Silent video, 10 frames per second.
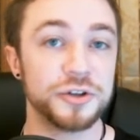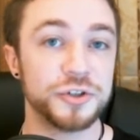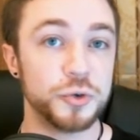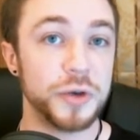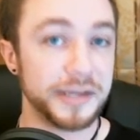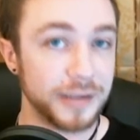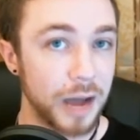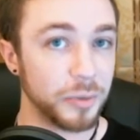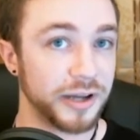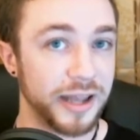to a
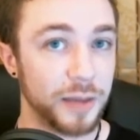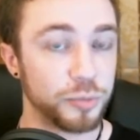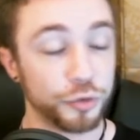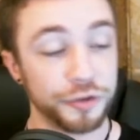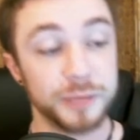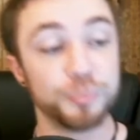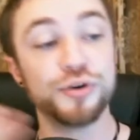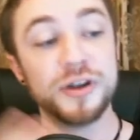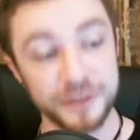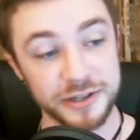goblin camp where the
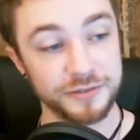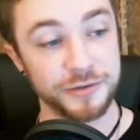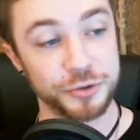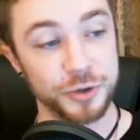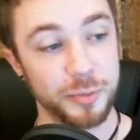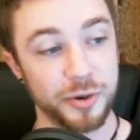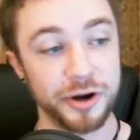previous adventuring